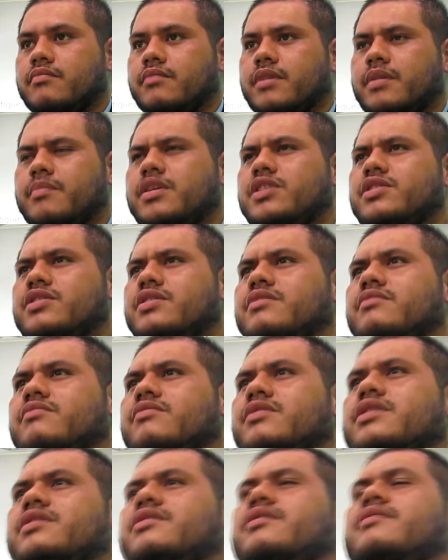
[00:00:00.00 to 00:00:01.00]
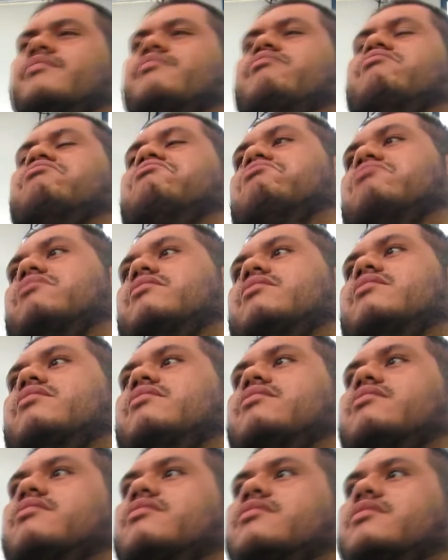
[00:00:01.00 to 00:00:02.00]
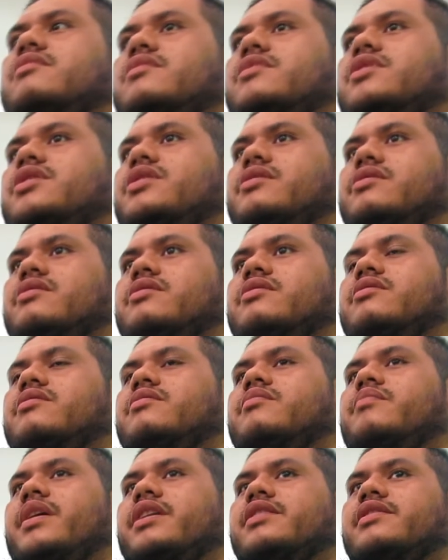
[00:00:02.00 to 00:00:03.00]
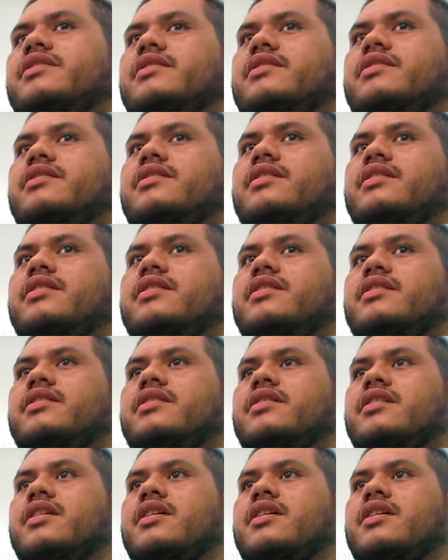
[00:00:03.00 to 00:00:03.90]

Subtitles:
My mission was to basically